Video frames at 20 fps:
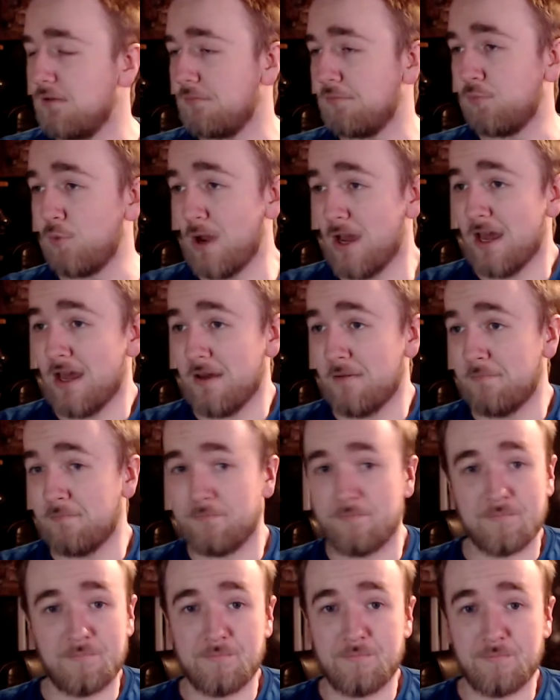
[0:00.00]
where
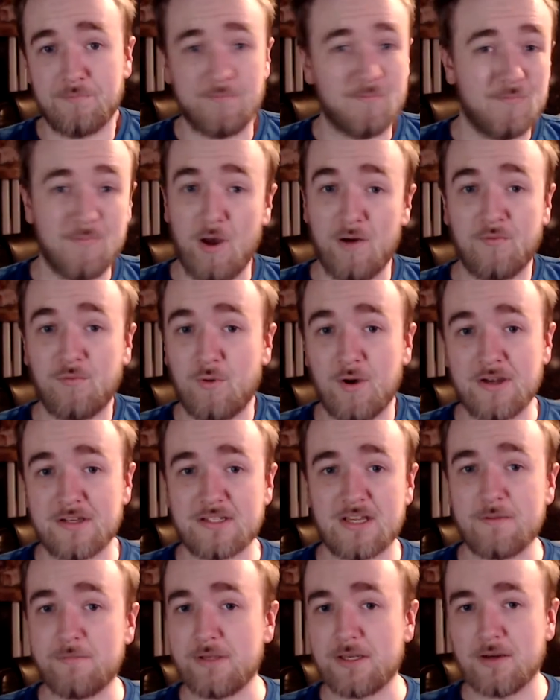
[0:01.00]
otherwise
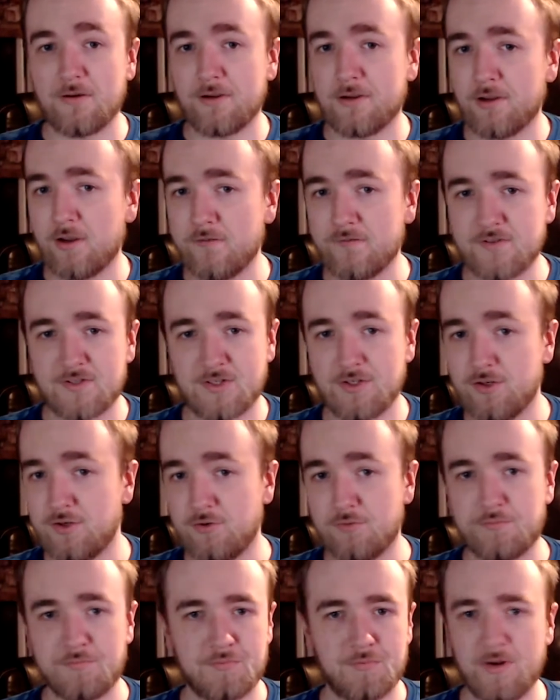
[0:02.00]
they'd be going over
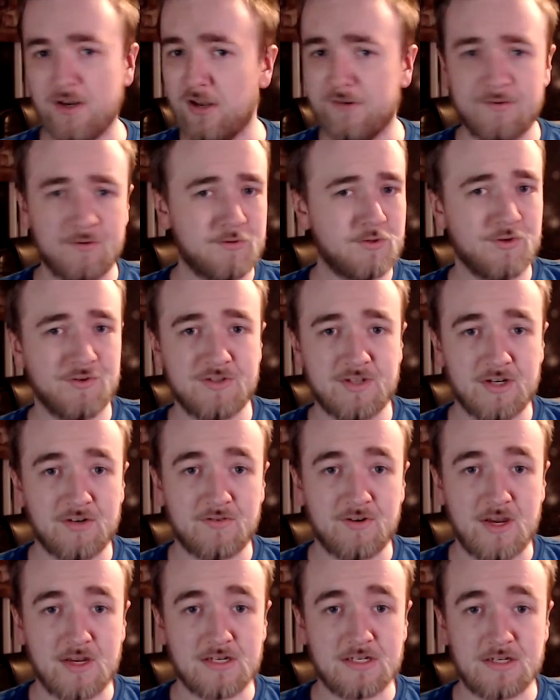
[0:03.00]
to another content
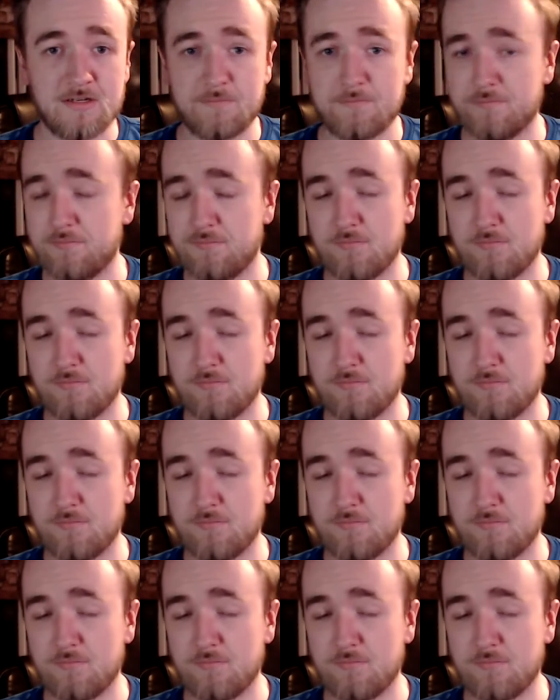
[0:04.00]
creator